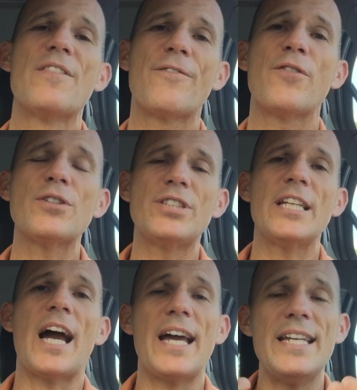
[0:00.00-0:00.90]
the first
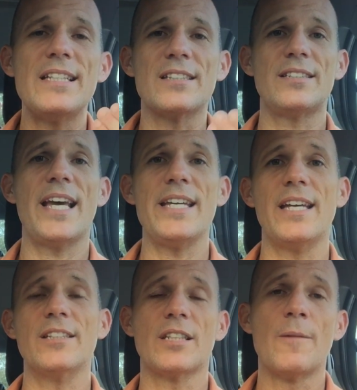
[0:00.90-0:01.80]
thing I need to say
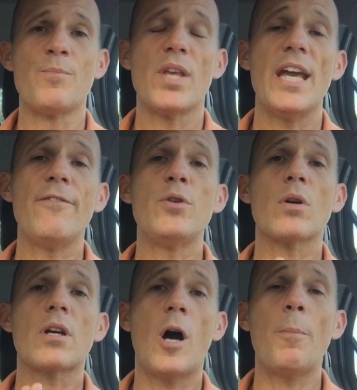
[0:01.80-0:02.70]
is, if
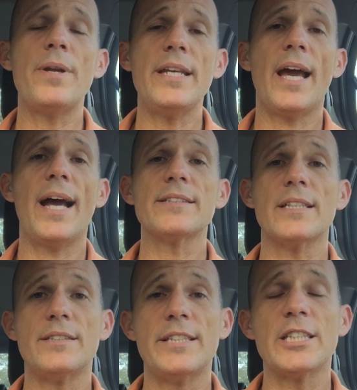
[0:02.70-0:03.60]
your company has
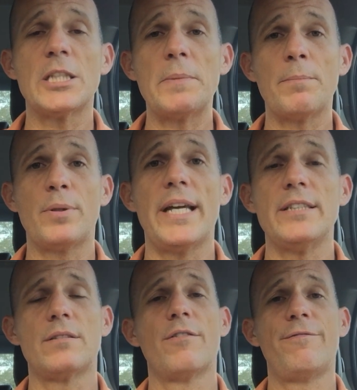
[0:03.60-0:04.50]
a system in
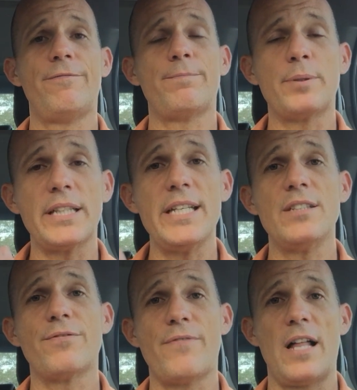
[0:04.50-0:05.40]
place,
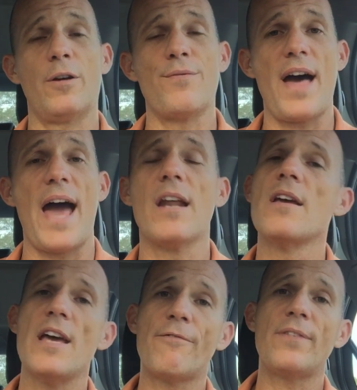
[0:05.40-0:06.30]
please follow that.
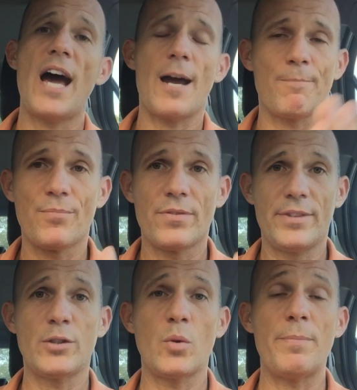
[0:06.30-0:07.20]
If not,
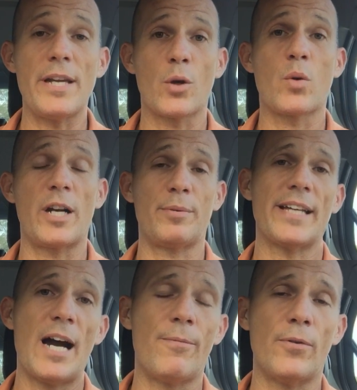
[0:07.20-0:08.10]
this will be
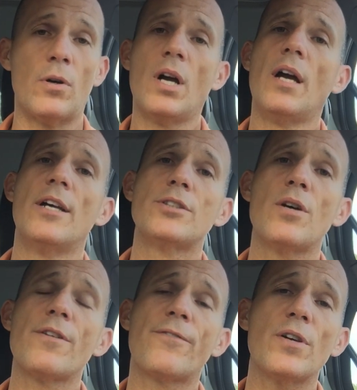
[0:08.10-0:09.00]
incredibly helpful.
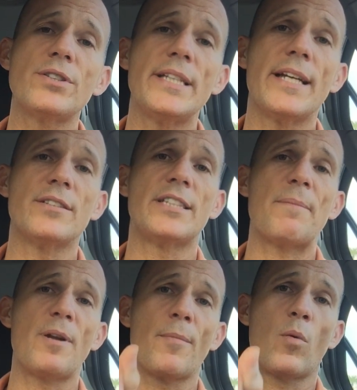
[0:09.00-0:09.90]
So the first thing is,
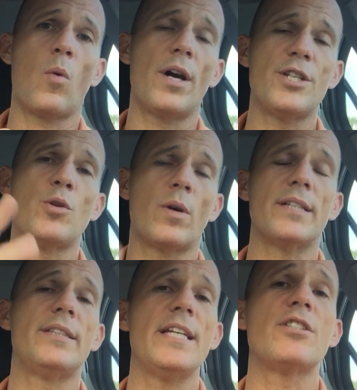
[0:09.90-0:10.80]
step number one is you
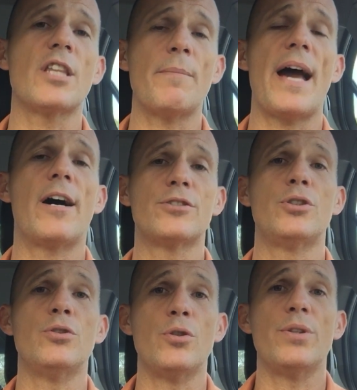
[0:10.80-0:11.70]
wanna teach them how
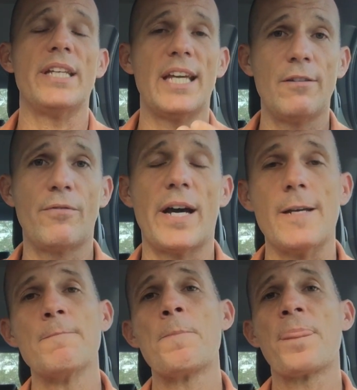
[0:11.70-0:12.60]
to do the
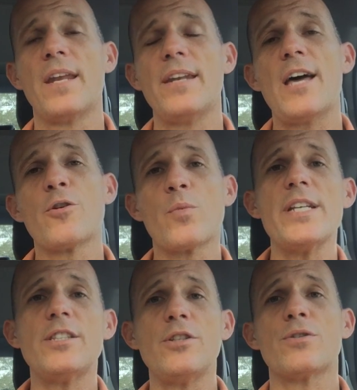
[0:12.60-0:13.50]
invite. Now, the
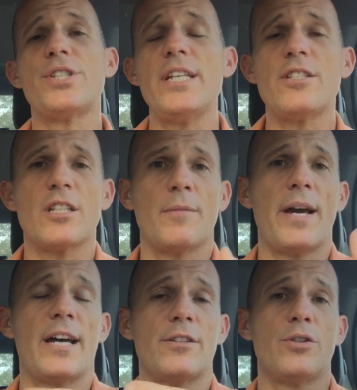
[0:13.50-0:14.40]
reason you're teaching them
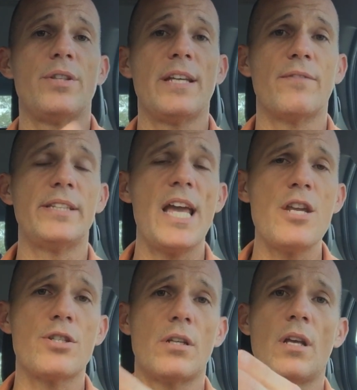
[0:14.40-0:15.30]
how to do the
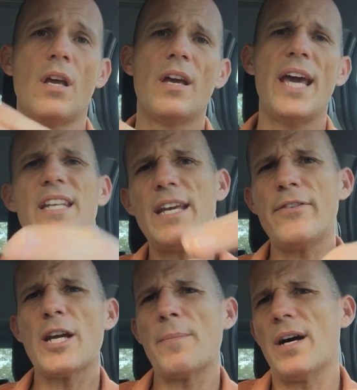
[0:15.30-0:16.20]
invitation and
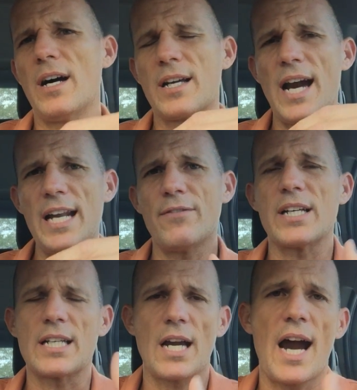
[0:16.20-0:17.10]
giving them a kind of a
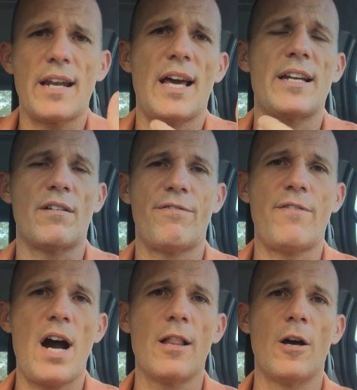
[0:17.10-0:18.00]
guideline to
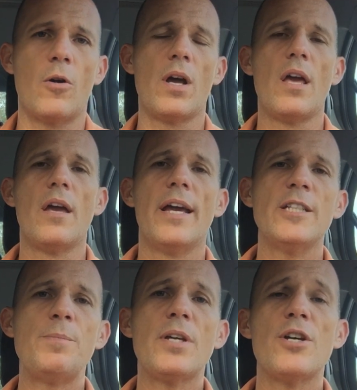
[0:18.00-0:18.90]
follow
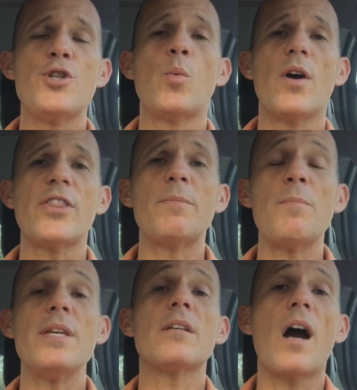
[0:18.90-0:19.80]
is because you want them to
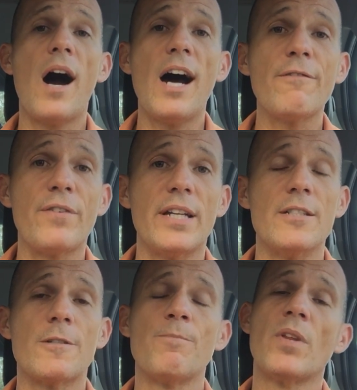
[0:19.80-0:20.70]
be
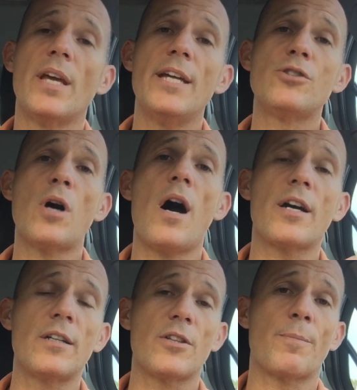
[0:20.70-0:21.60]
confident in
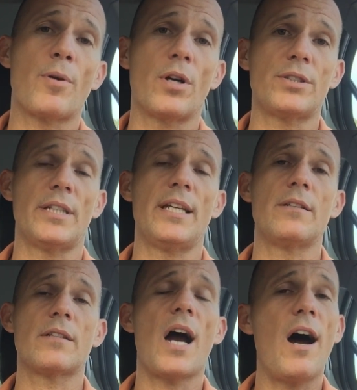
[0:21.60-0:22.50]
talking to the person
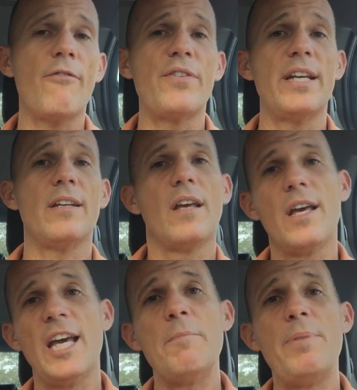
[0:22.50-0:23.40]
and confident
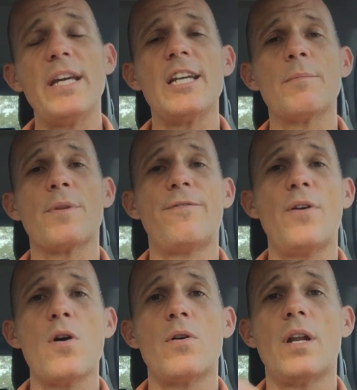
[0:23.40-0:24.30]
in picking up the
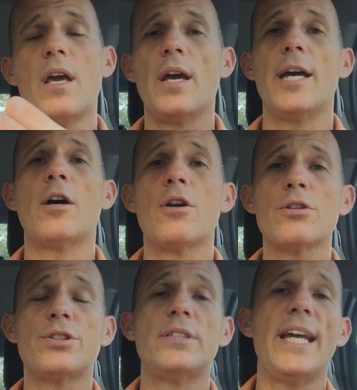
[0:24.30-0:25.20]
phone and
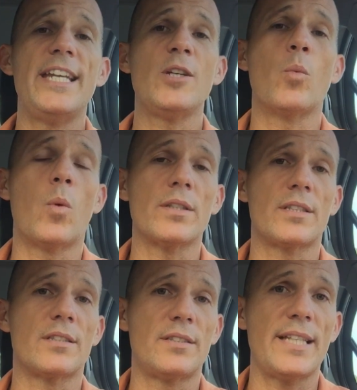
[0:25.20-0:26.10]
understanding what
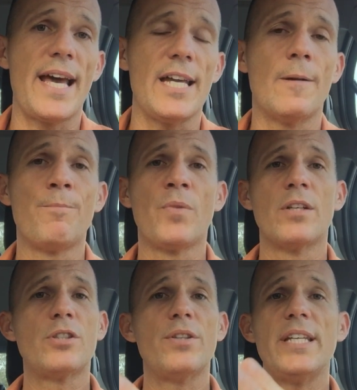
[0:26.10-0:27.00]
to say.
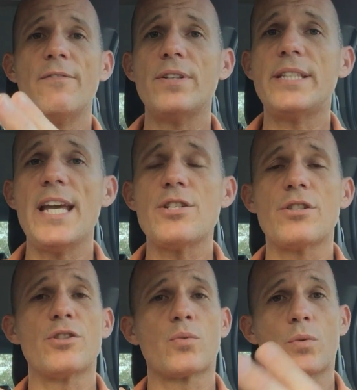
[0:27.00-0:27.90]
So the
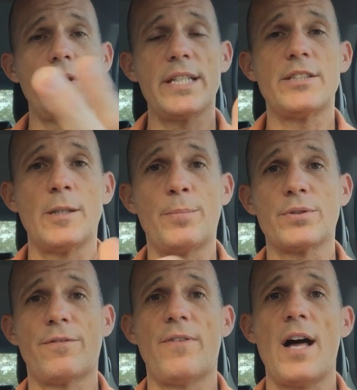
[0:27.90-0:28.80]
invitation is really simple
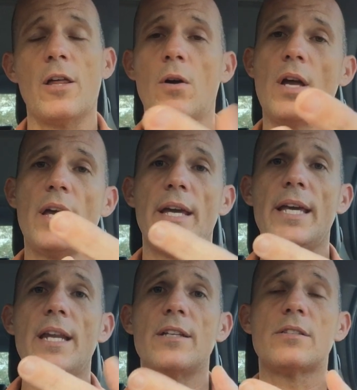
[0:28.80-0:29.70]
to follow.
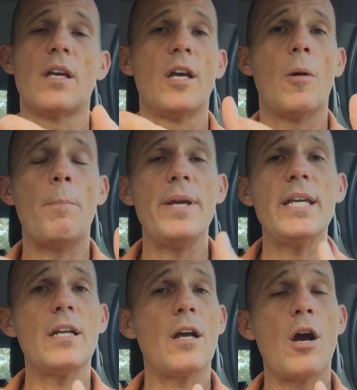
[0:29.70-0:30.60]
It is
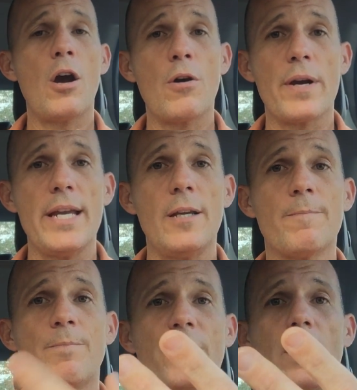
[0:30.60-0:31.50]
being in a hurry,
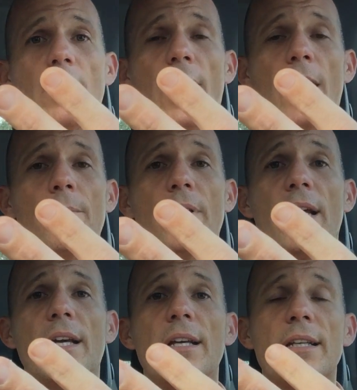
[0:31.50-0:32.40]

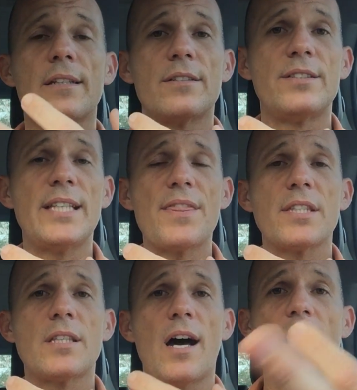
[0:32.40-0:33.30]
set
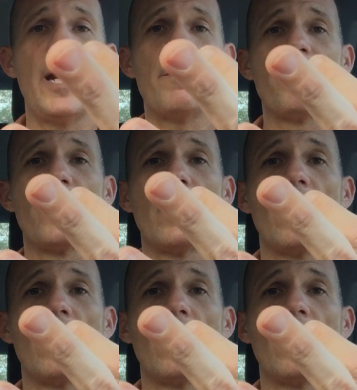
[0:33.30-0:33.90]
the time,